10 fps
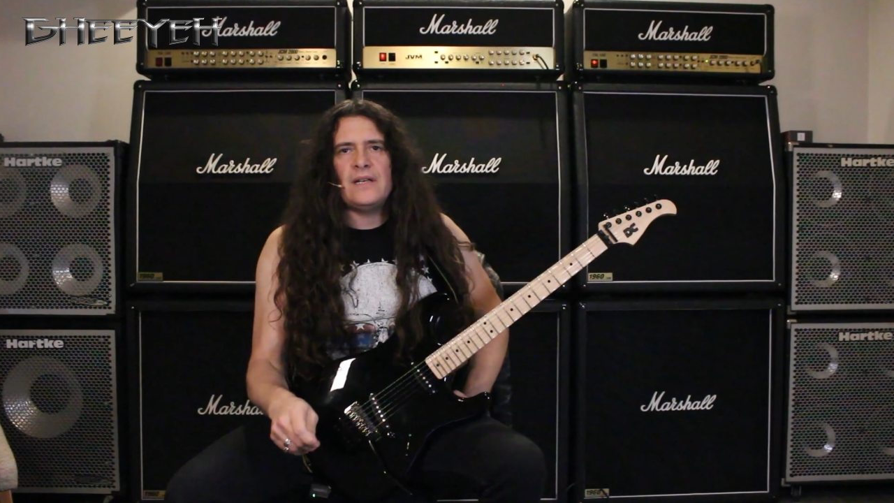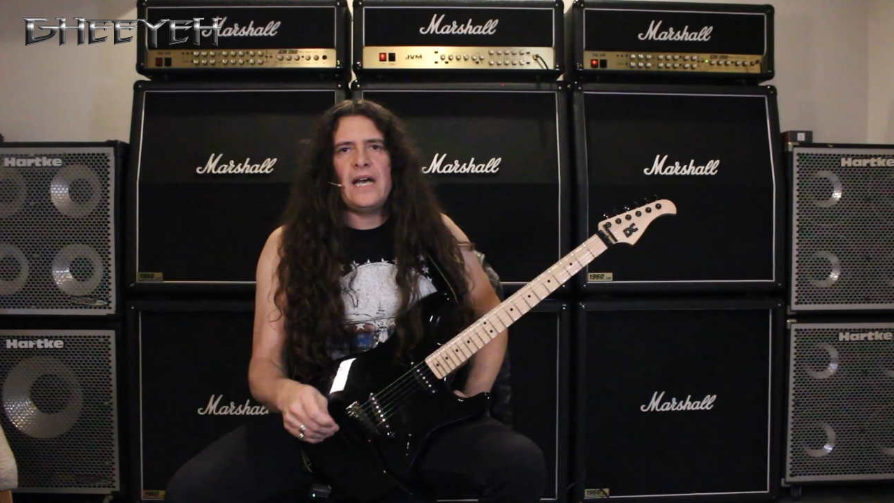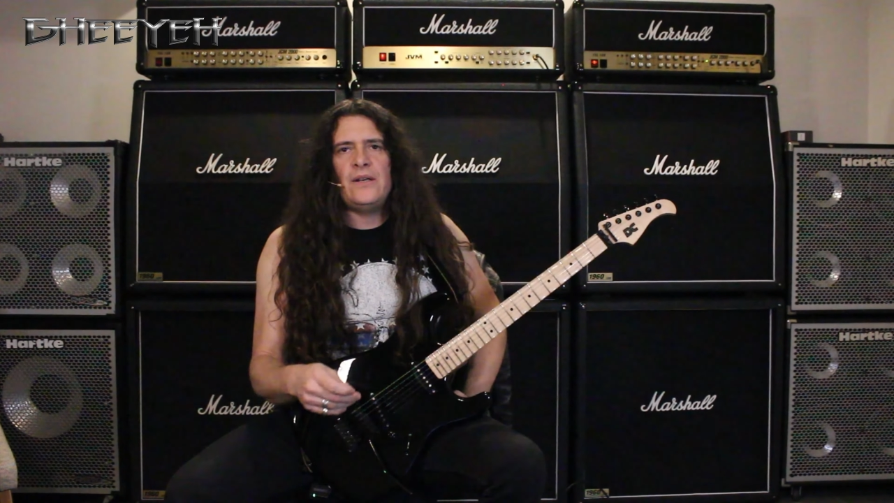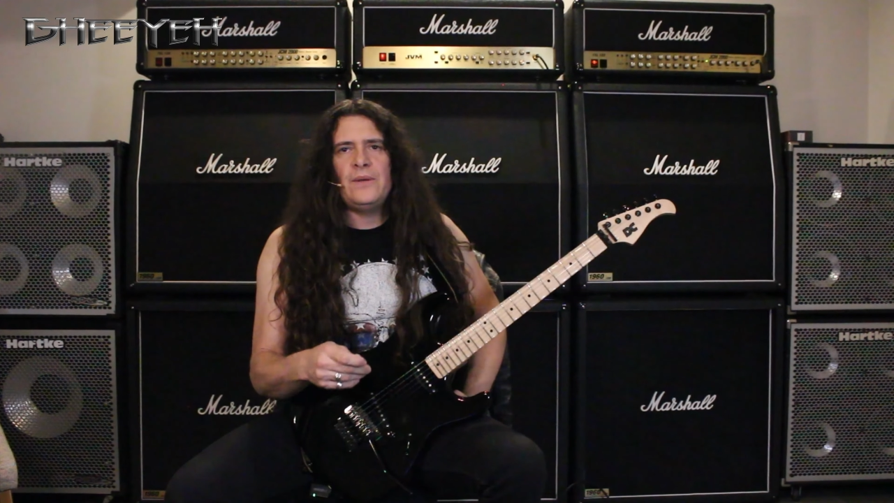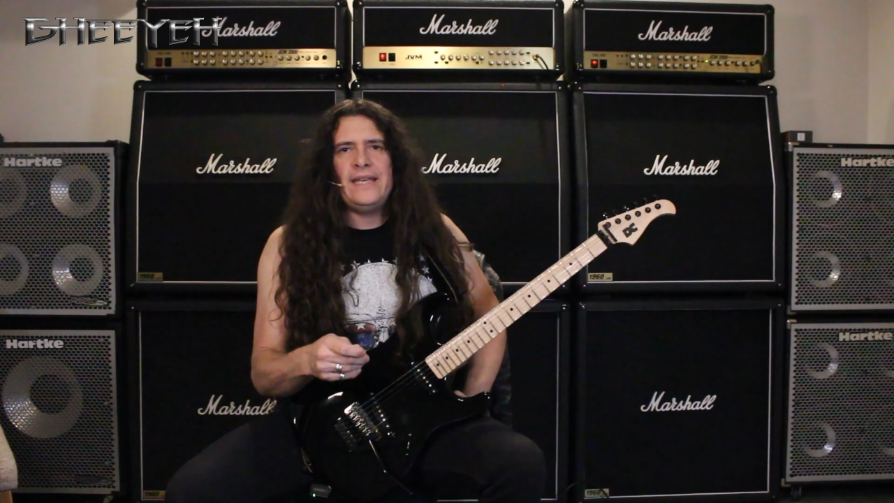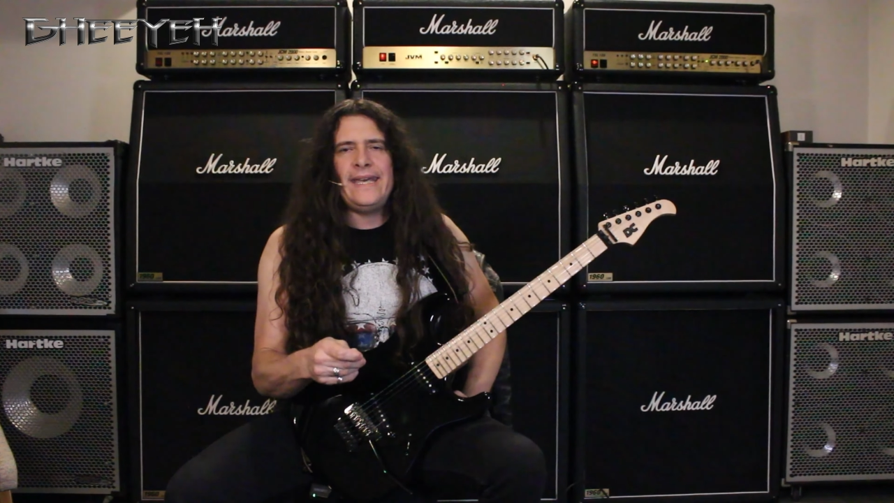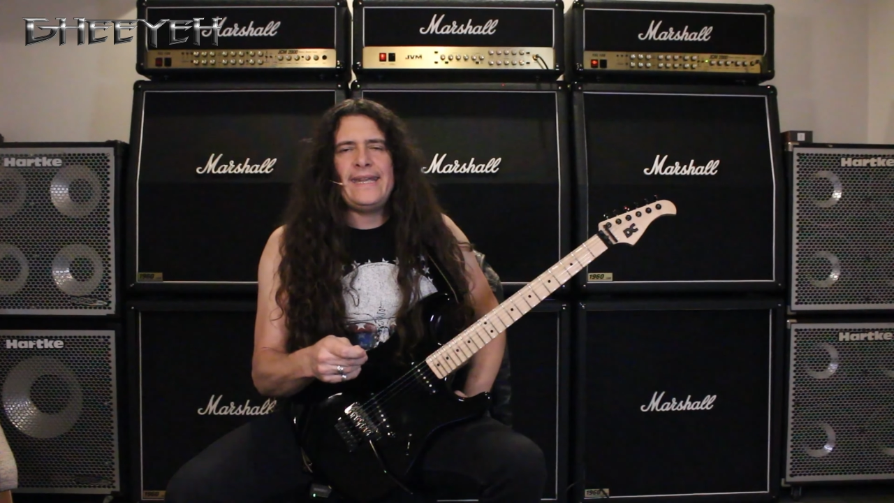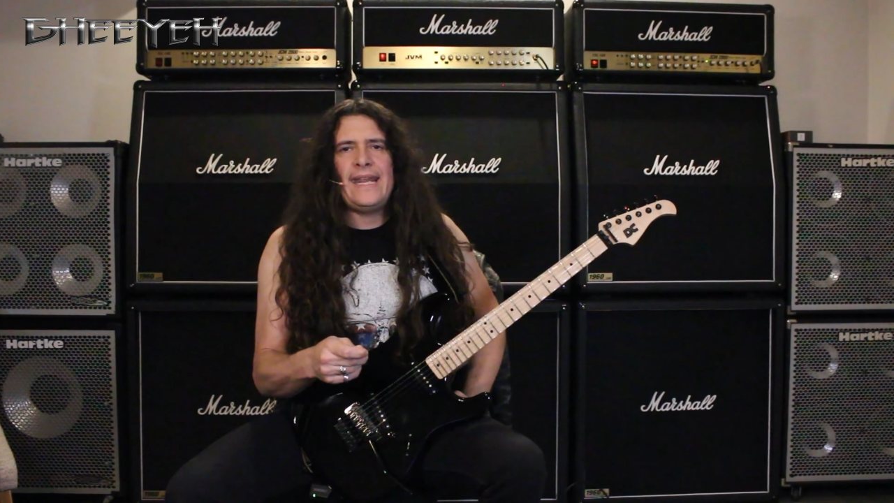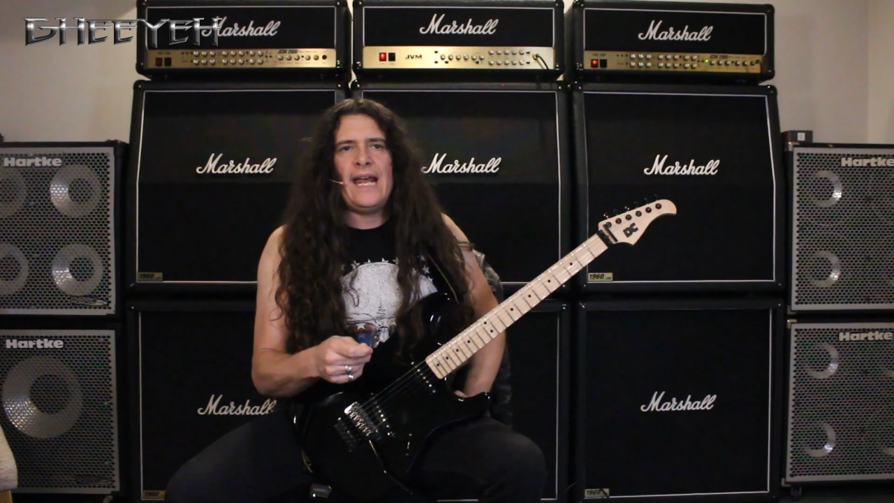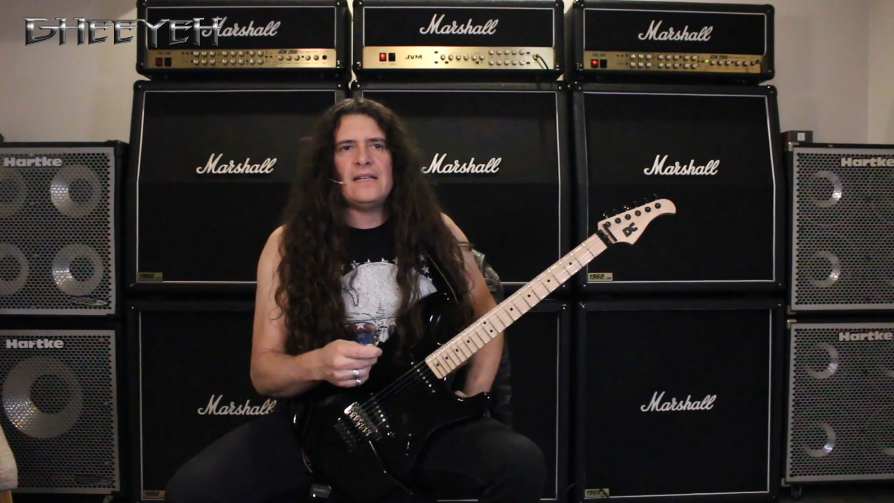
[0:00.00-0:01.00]
I don't
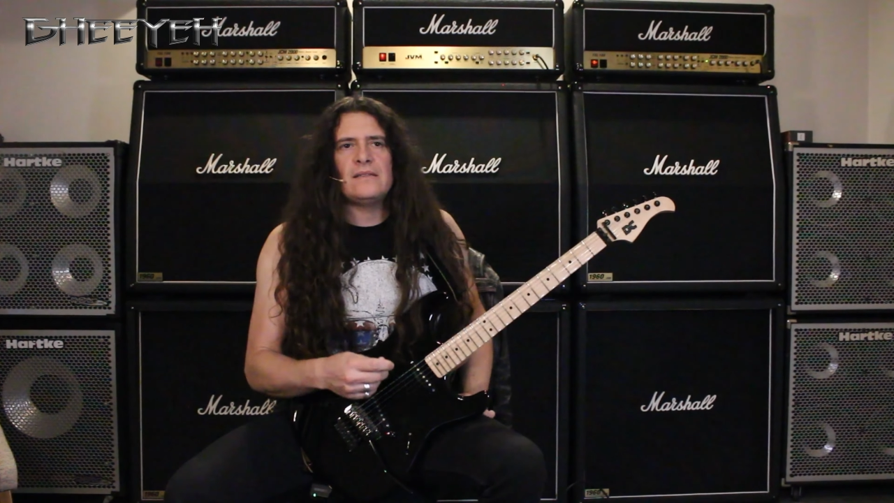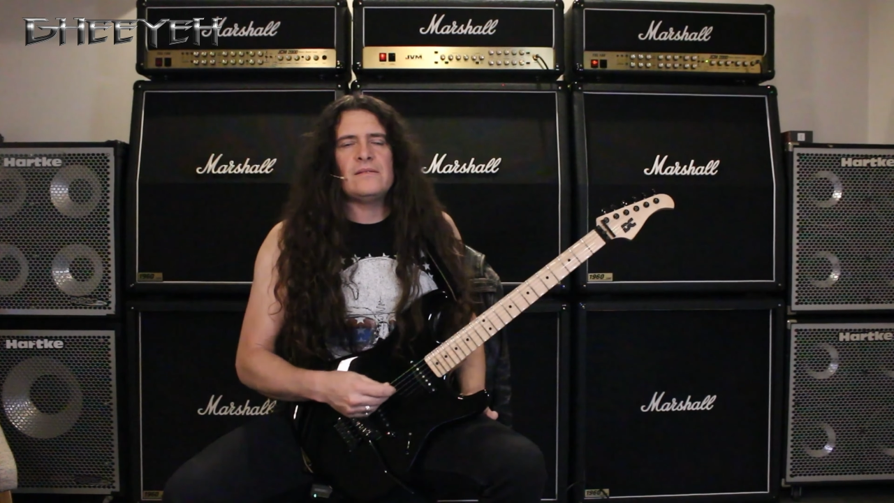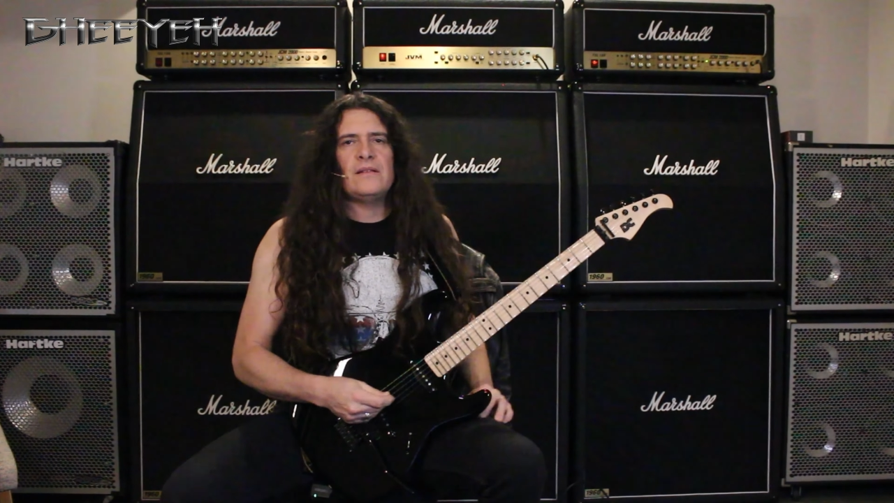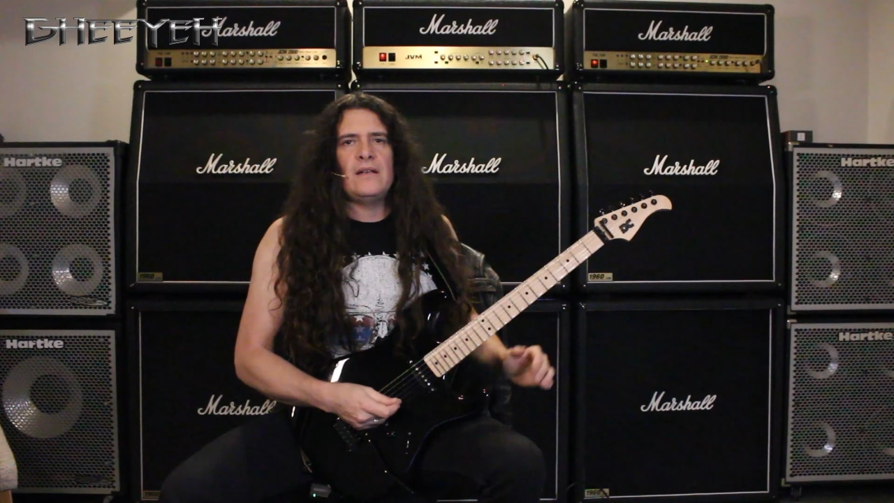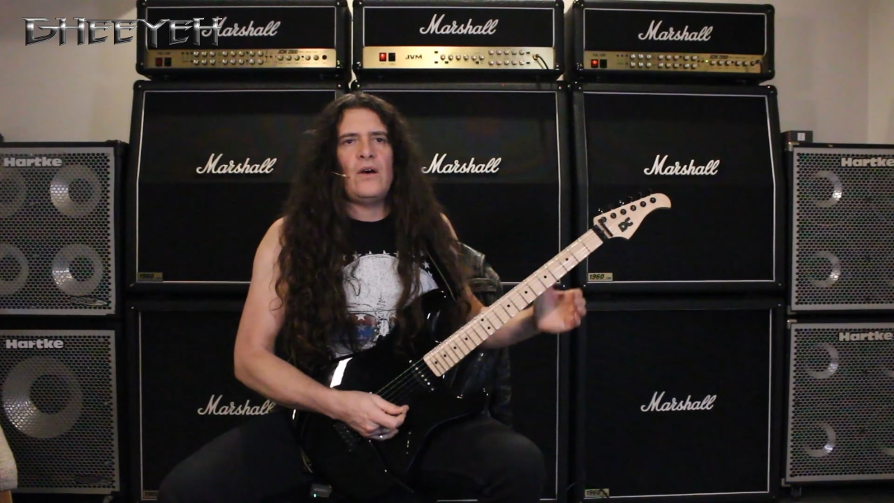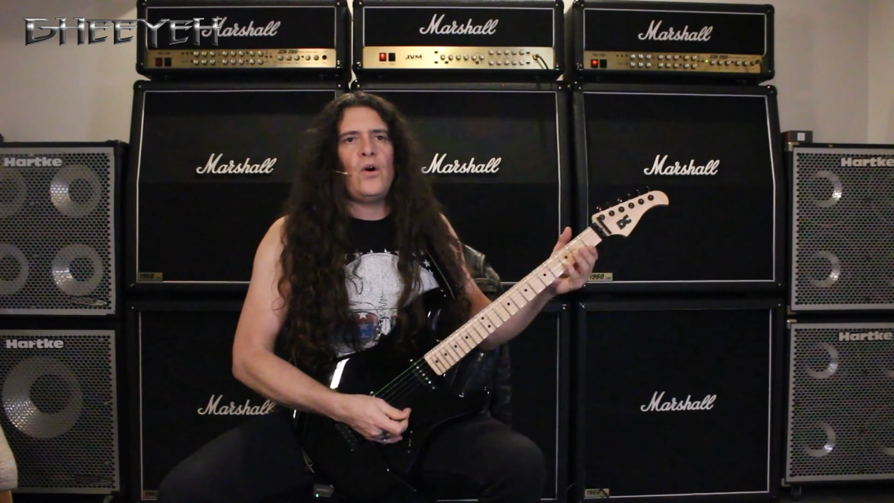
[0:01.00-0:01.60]
get that,